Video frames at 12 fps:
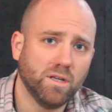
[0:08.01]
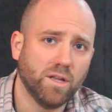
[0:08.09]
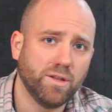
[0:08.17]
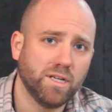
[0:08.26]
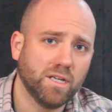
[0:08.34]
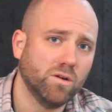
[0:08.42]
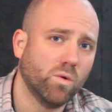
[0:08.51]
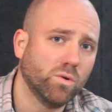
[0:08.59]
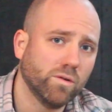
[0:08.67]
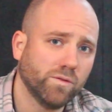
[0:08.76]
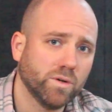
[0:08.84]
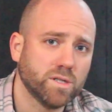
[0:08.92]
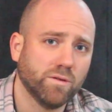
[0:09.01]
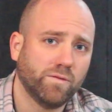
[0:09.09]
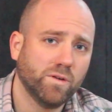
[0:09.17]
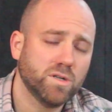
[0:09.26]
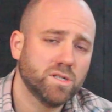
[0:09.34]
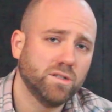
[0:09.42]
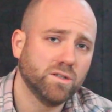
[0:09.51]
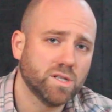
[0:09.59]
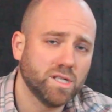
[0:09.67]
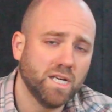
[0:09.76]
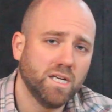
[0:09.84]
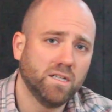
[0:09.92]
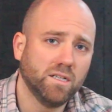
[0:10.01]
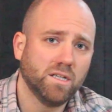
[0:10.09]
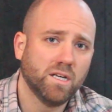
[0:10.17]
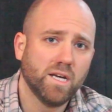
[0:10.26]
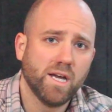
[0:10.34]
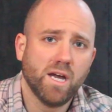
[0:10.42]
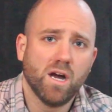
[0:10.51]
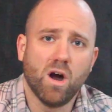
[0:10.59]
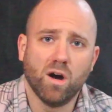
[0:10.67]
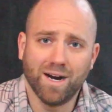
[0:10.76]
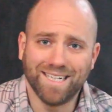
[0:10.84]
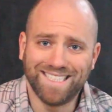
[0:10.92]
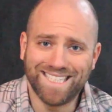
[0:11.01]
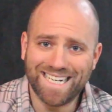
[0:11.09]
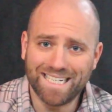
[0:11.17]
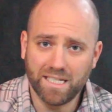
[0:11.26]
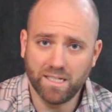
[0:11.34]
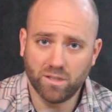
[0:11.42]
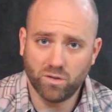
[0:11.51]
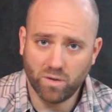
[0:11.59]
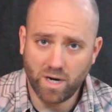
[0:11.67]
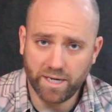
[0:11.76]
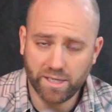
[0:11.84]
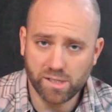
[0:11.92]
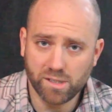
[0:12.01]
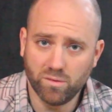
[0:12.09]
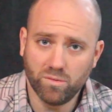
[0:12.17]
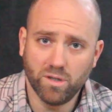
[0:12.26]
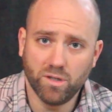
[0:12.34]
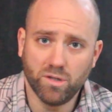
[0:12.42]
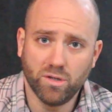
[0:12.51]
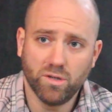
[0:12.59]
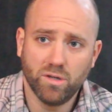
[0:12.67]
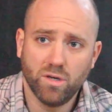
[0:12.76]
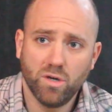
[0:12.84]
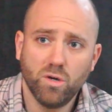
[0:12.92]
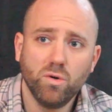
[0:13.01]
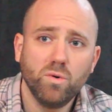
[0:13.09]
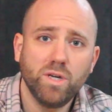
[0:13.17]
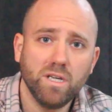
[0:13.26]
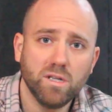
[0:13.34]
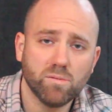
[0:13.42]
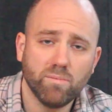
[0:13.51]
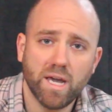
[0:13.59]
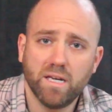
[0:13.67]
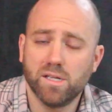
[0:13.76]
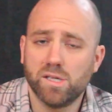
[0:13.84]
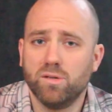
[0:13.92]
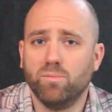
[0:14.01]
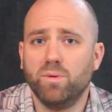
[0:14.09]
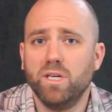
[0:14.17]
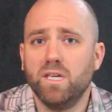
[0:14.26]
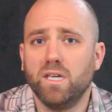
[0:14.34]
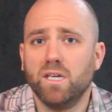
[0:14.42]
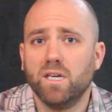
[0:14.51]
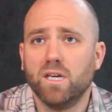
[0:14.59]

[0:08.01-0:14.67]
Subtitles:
I think in order for us to first understand our identity in Christ and who He's made us to be,